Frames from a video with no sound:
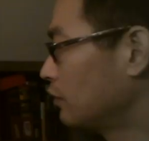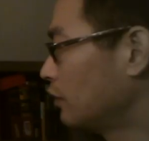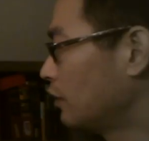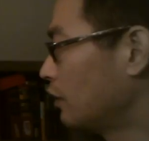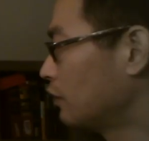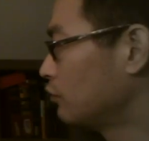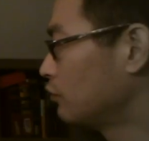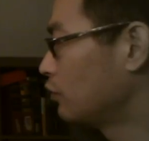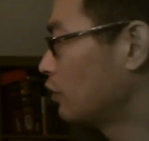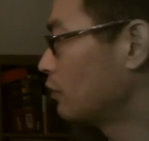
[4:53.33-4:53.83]

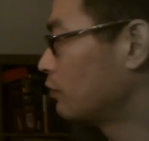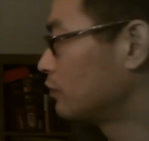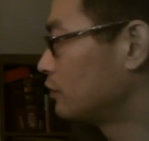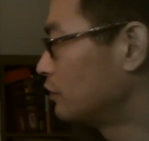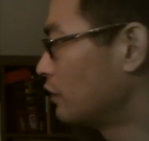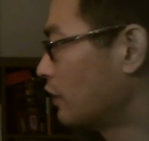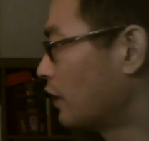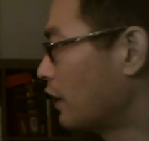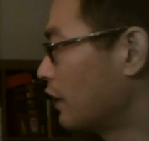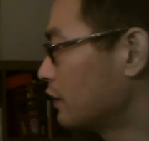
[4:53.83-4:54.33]
and you have
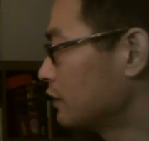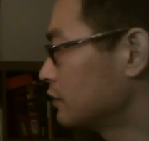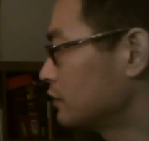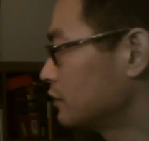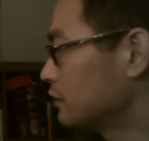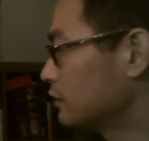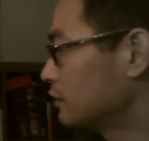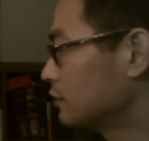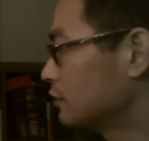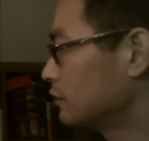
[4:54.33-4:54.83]

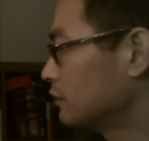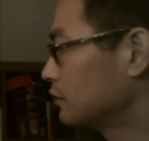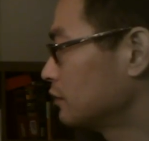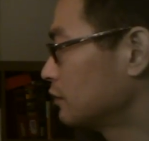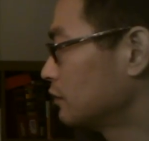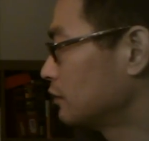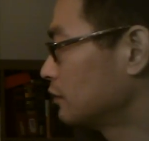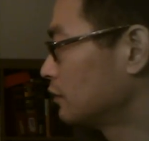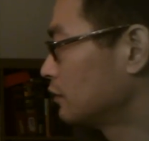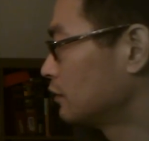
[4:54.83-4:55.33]
grass,
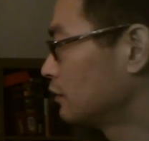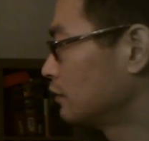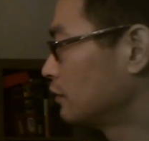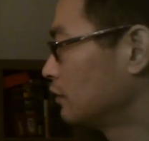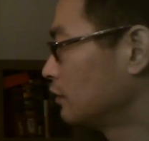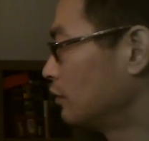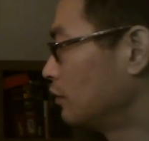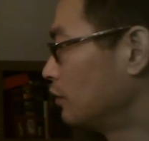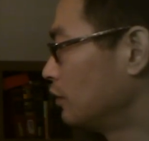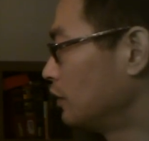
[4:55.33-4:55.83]

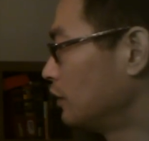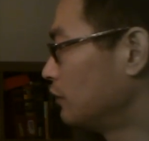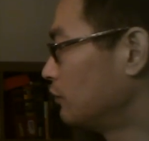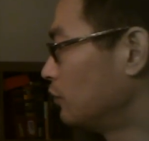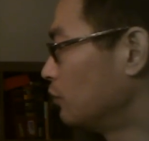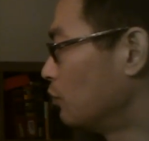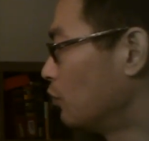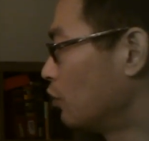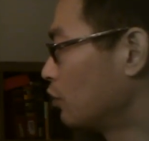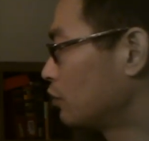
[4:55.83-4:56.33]

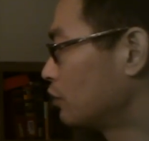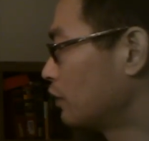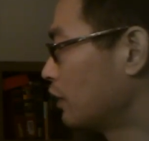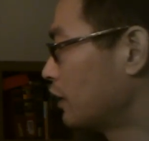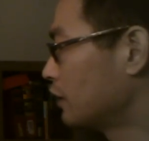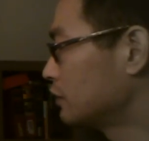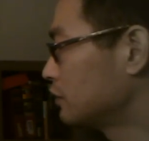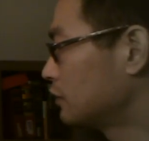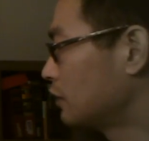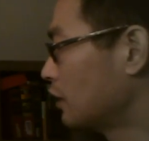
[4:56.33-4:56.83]
even more
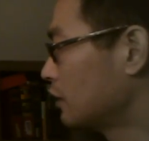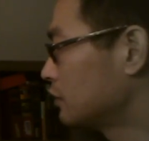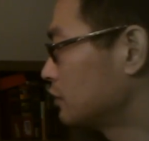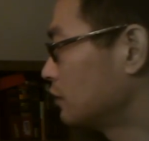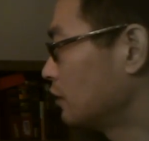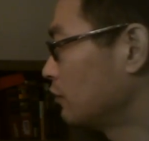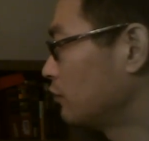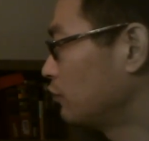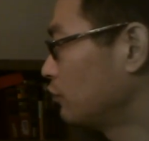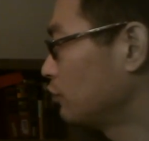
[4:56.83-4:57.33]
grass. That's
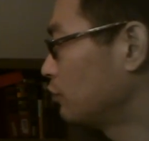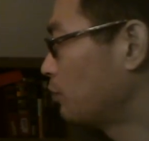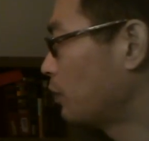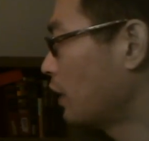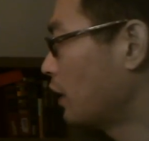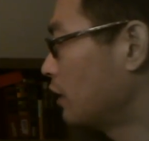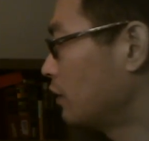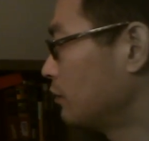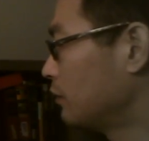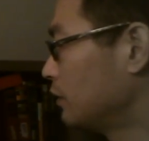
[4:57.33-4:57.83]
the food
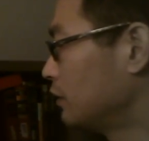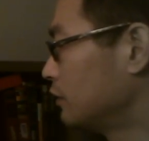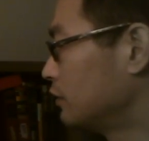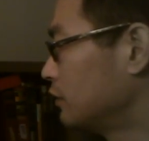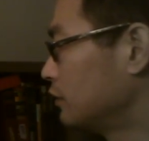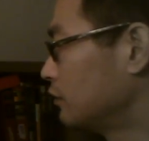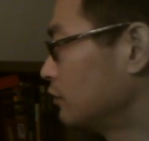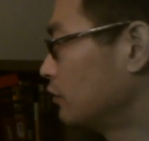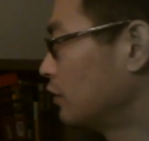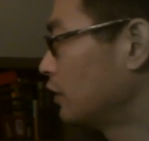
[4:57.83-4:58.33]
pyramid,
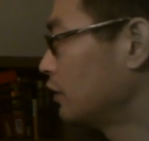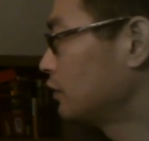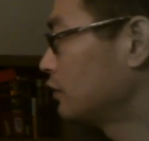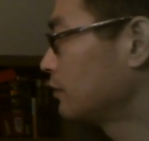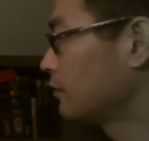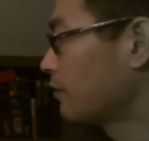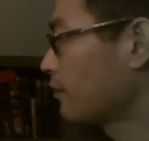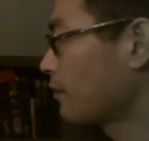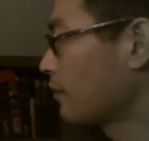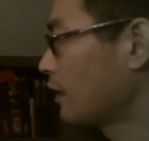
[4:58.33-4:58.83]
right?
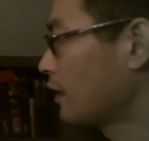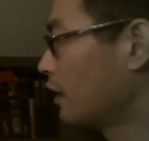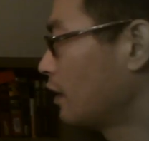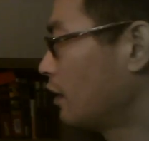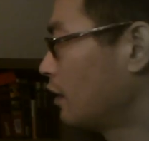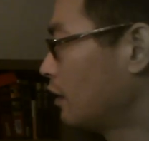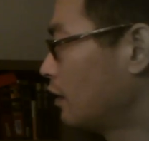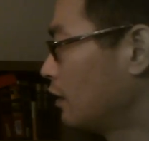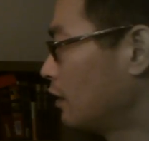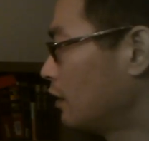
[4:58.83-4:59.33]

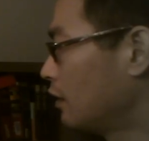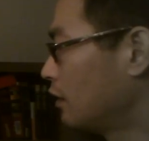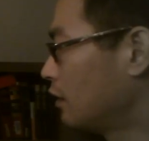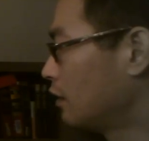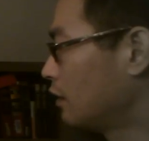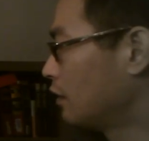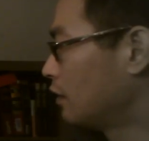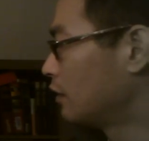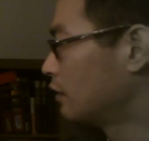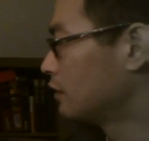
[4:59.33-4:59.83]

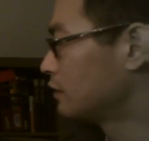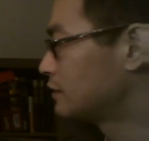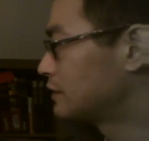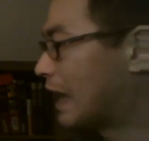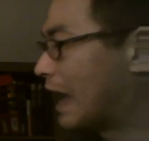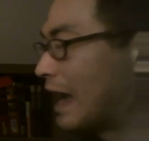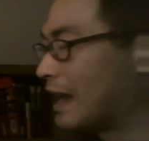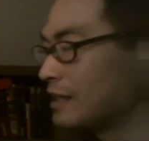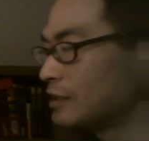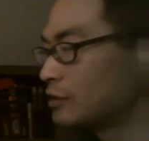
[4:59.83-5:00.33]

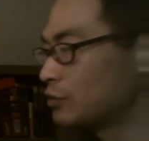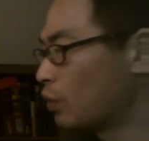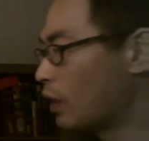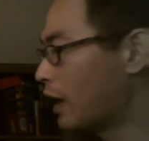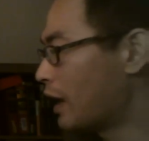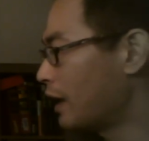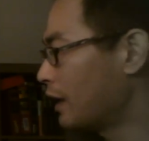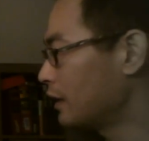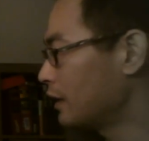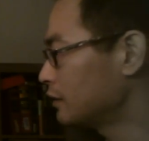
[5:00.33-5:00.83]
Size
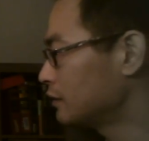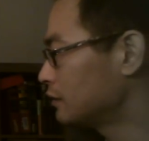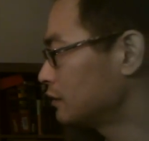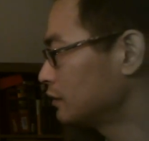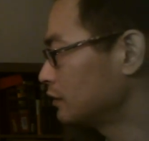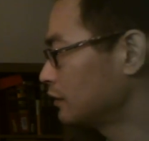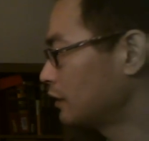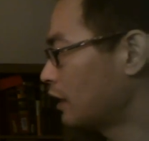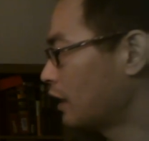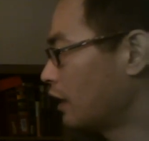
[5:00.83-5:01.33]
wise,
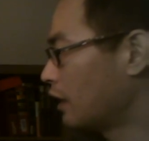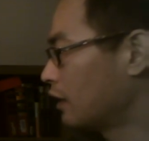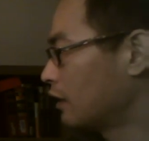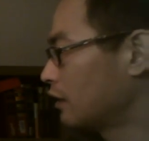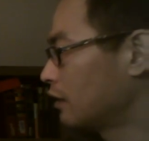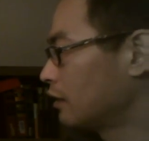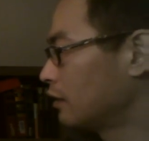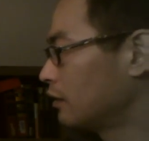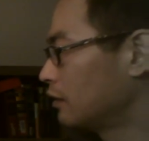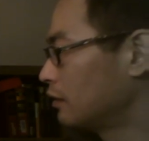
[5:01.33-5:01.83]
yeah,
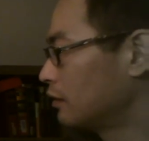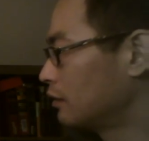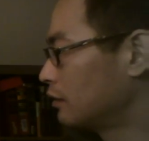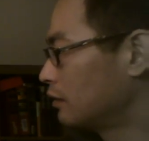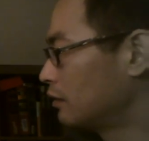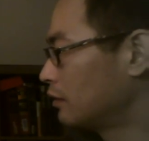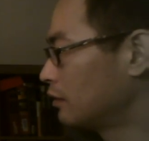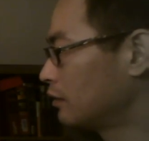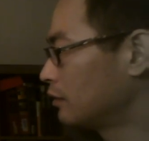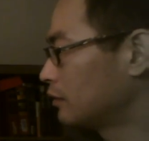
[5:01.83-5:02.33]

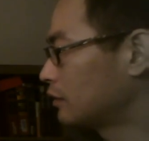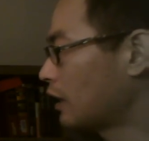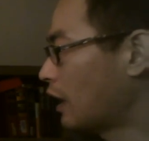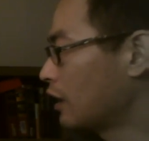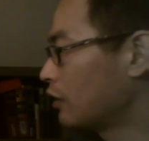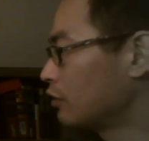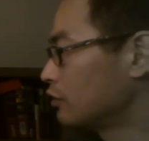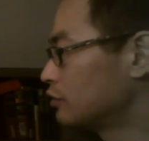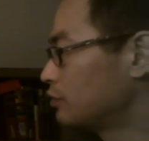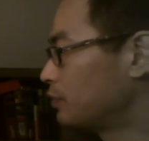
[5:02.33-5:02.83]

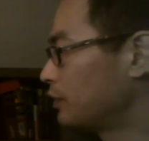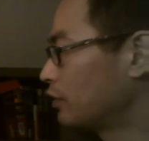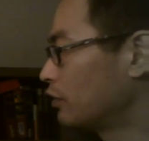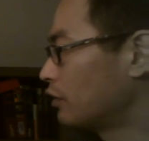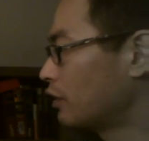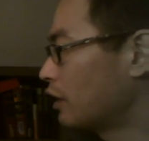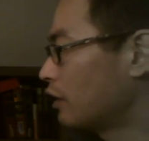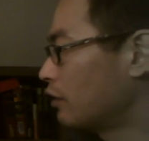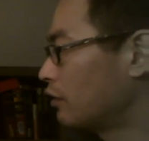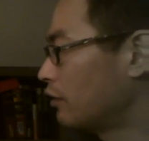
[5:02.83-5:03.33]
tiger is bigger
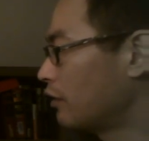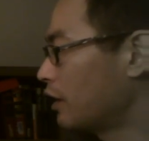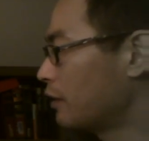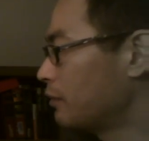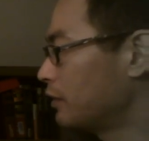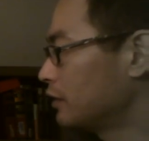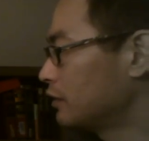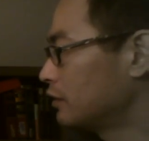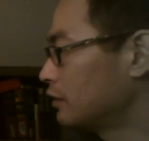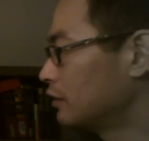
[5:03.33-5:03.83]
than a
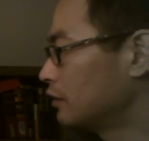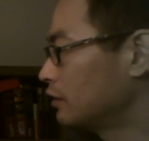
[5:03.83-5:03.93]
rabbit.